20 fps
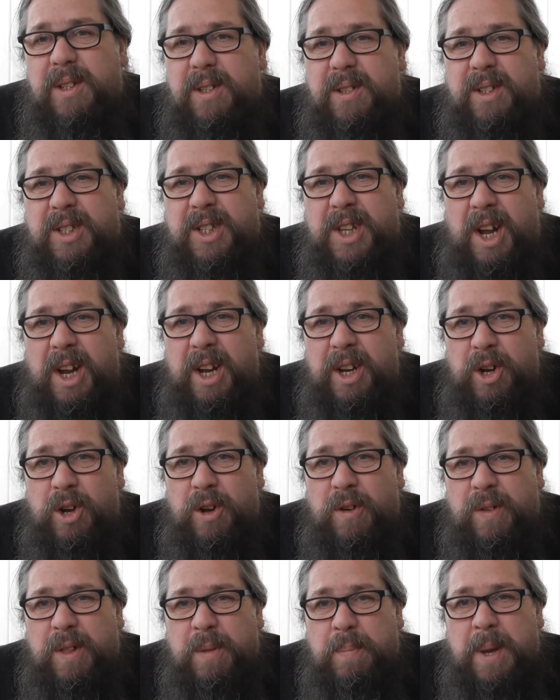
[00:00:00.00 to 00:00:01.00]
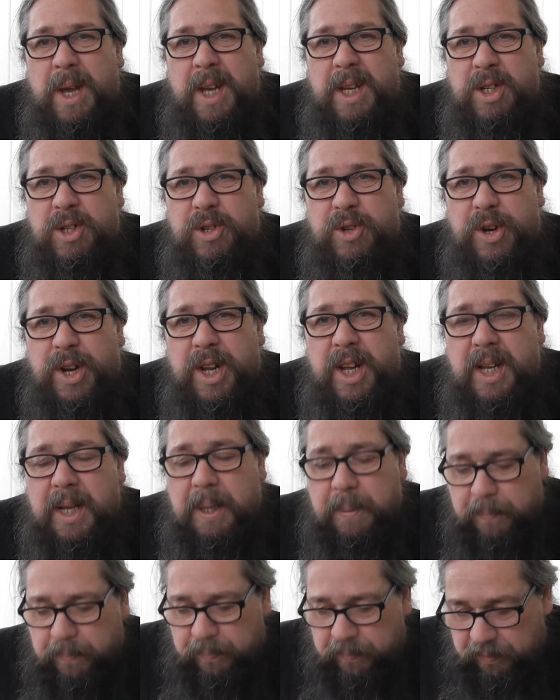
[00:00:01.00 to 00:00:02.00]
Starting off, the pastry
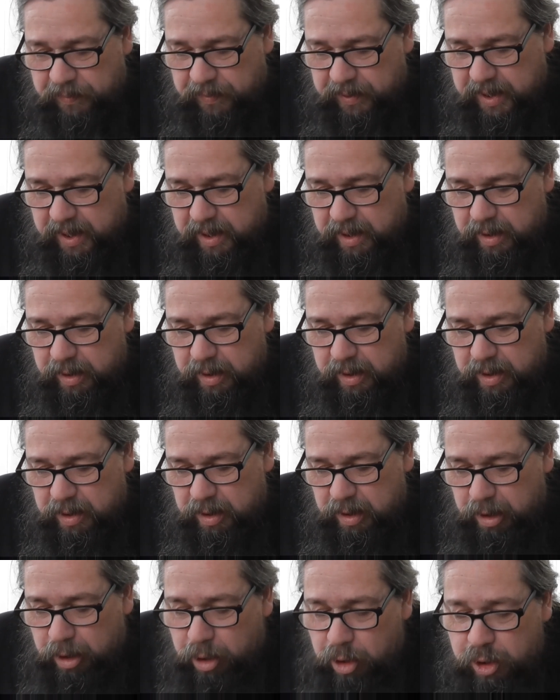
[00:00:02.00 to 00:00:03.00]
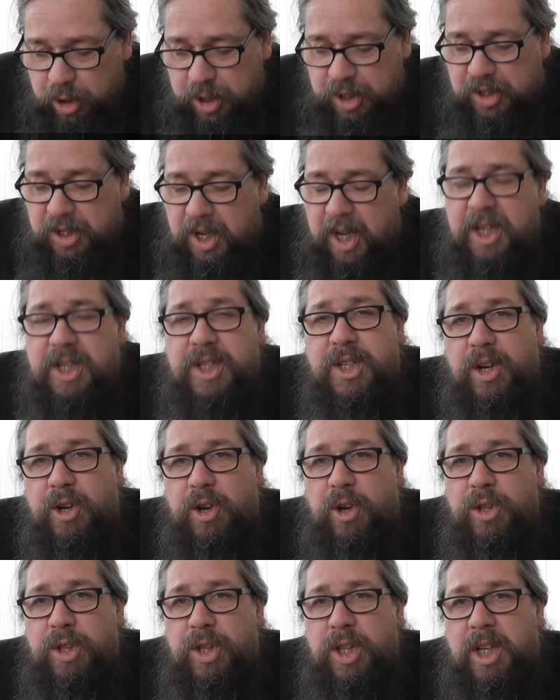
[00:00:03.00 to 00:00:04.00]
looks nicer
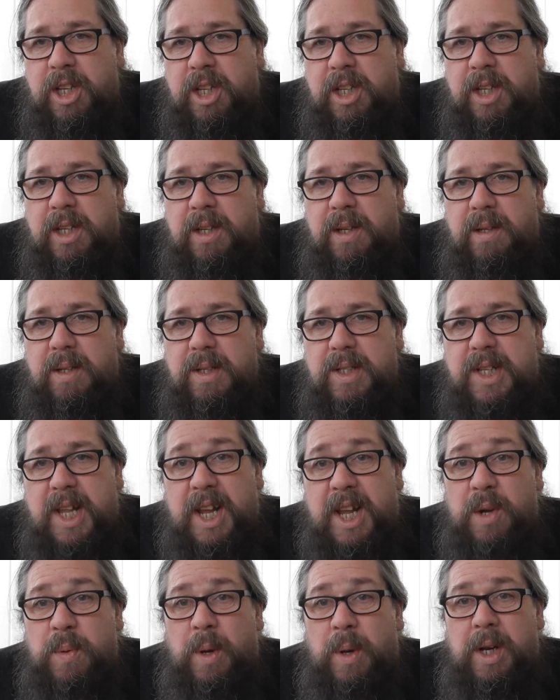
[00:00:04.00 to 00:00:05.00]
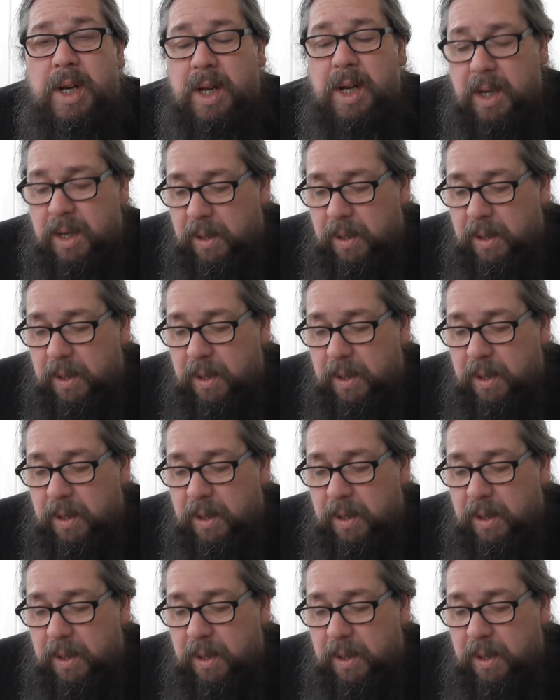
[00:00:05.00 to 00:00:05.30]
on the steak one